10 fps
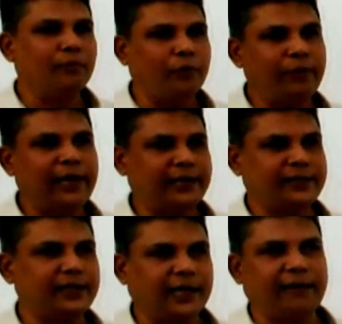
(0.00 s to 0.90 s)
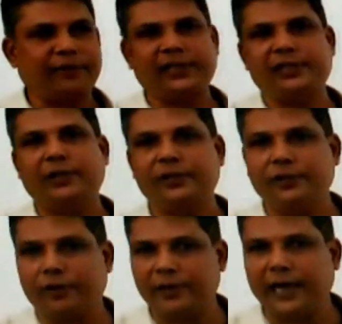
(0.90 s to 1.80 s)
mobilization capacity was
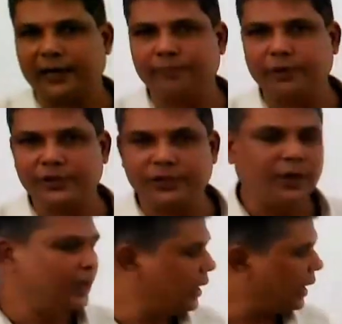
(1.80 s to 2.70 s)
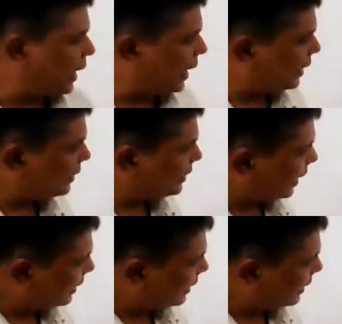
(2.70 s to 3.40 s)
not that much. And that